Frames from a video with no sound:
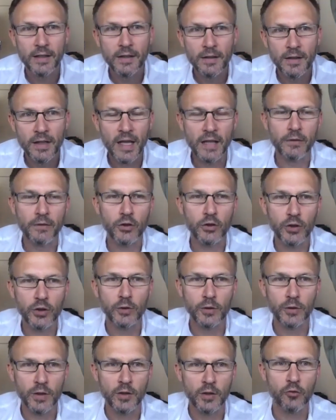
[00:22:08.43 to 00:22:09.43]
in the
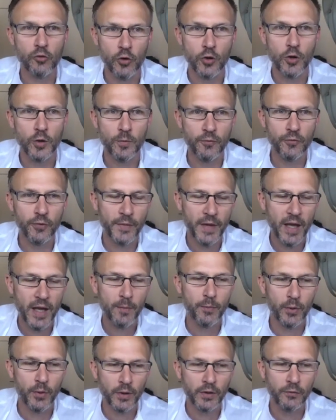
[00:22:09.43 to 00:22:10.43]
shielding group from
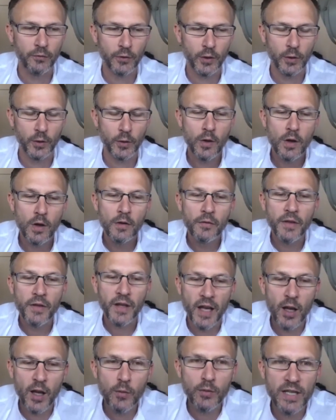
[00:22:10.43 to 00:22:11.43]
that point of view, then
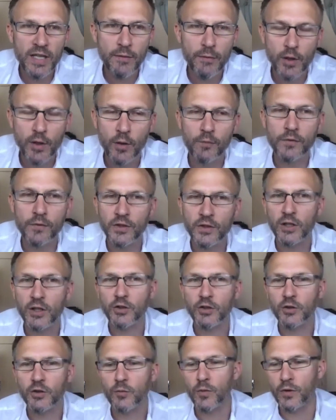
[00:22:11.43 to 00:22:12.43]
I would have a
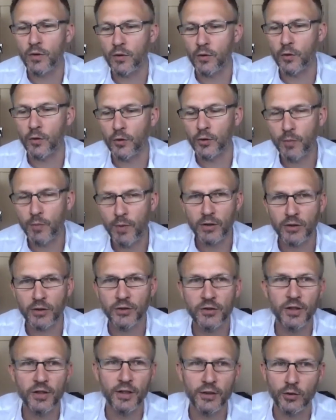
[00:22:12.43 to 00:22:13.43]
conversation with your
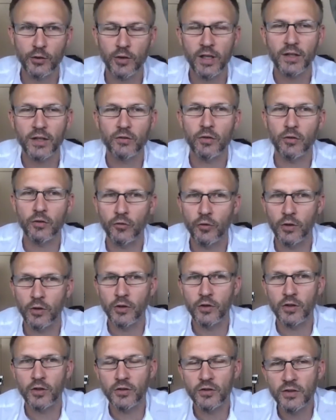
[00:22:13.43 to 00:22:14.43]
specialist nurse or
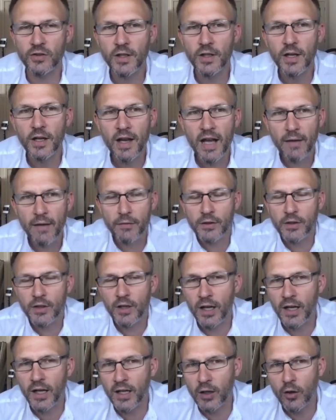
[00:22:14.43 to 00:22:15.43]
gastroenterologist, have a
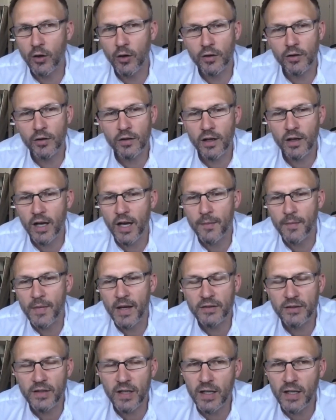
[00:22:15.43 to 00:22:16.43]
dialogue
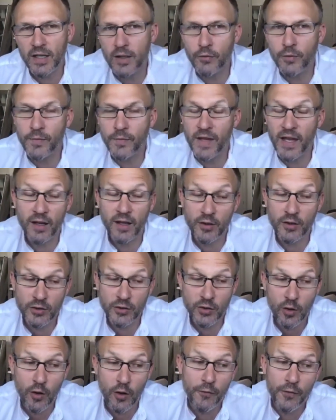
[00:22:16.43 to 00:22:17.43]
and take it from there. Because
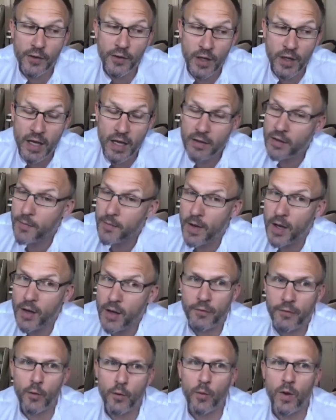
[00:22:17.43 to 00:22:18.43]
often there
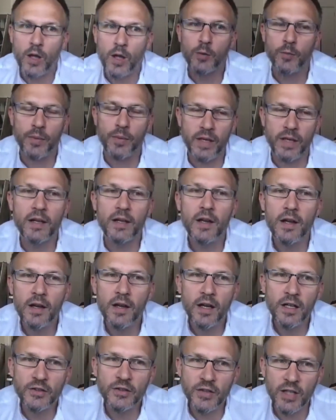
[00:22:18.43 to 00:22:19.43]
might very well be
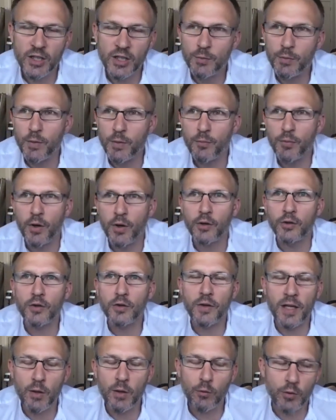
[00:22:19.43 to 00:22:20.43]
a sensible approach. I
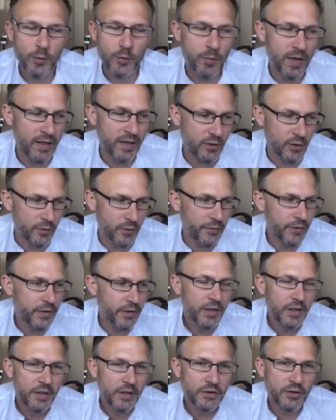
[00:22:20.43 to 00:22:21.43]
think it will depend on
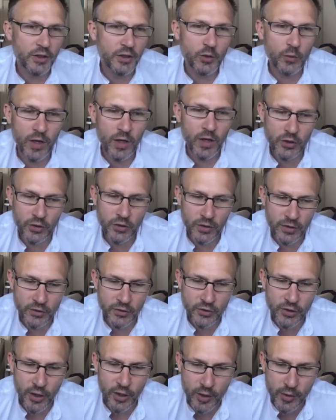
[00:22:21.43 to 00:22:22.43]
situation and
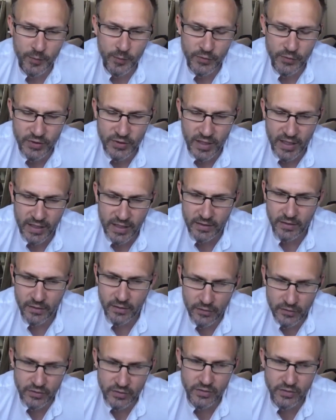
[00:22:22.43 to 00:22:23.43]

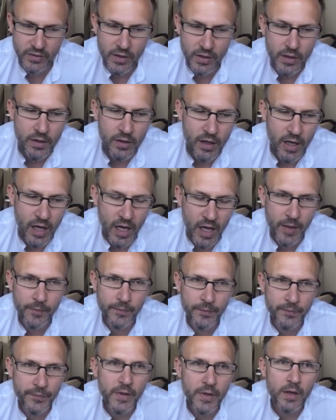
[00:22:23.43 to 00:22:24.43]
circumstance
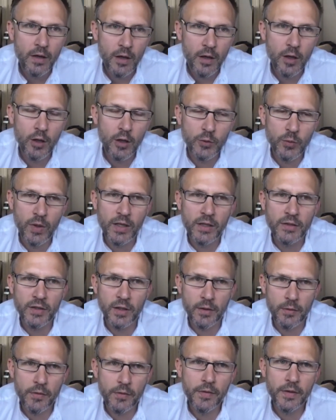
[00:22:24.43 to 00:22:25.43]
as well as
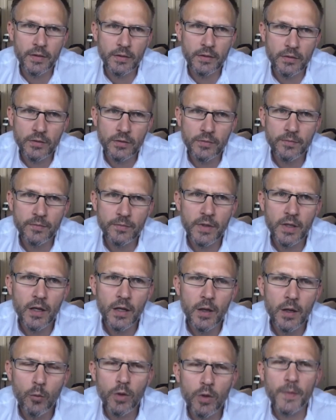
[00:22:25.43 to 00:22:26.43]
other things.
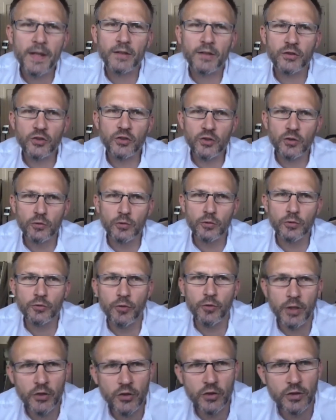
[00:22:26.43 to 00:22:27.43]
What about schools,
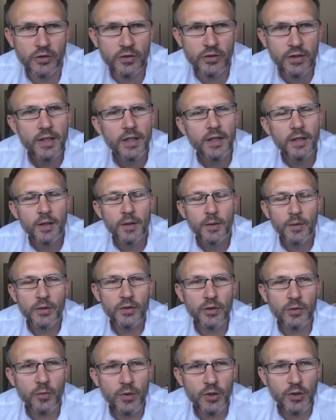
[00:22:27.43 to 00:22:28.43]
Richard? We
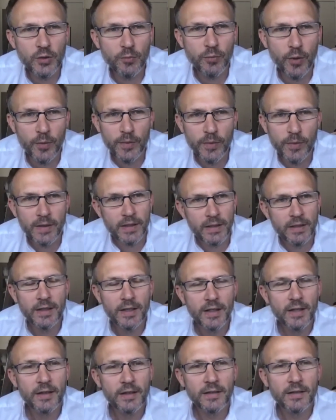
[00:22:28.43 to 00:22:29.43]
should probably
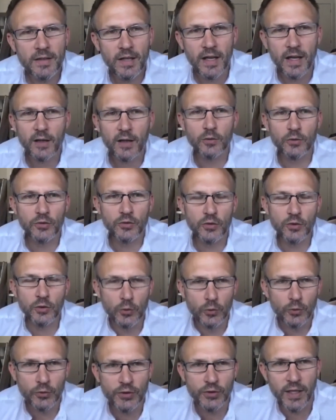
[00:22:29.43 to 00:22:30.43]
tackle
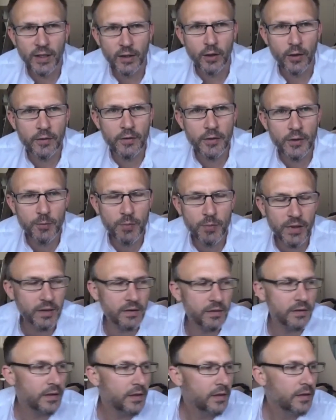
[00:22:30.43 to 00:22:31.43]
schools head on. There's
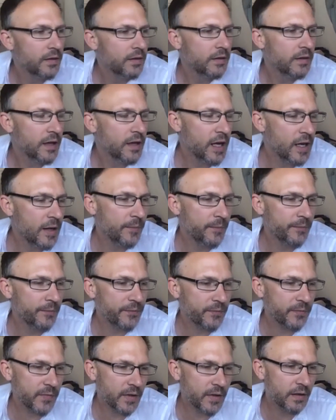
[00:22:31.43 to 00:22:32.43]
been,
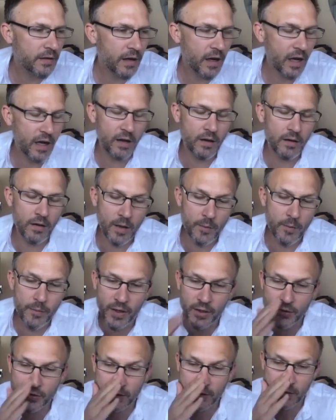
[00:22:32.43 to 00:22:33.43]
I
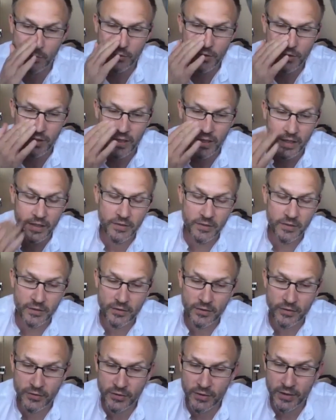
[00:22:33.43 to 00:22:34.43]
personally was delighted
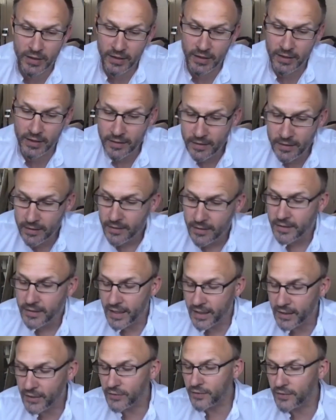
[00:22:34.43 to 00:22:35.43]
to see
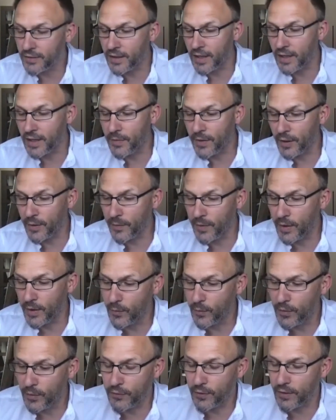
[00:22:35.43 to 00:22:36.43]
yesterday, bearing in
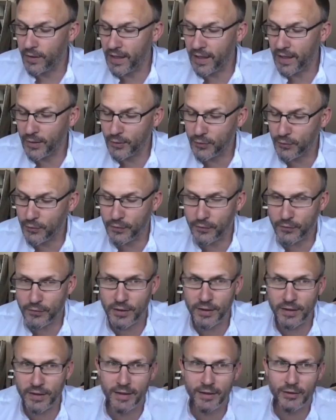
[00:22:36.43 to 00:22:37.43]
mind we've got a house full of
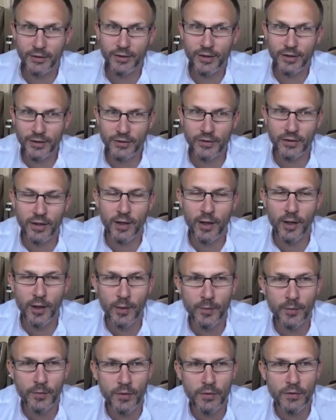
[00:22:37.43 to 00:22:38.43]
teenage kids at
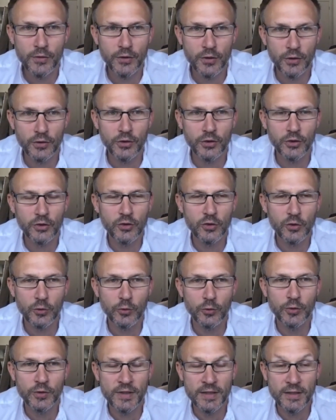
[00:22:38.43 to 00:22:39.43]
home, that the Scottish
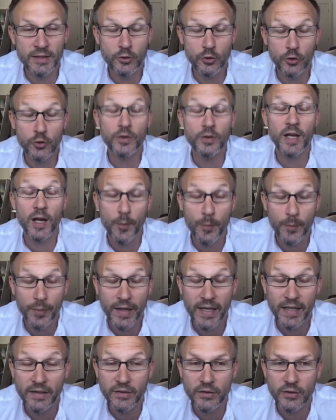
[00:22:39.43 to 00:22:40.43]
schools do now
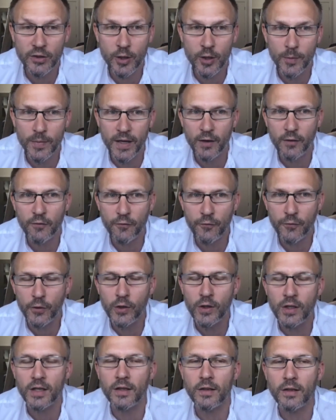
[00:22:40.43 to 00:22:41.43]
plan to go back
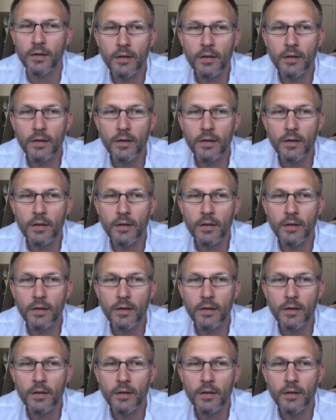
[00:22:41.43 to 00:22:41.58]
fully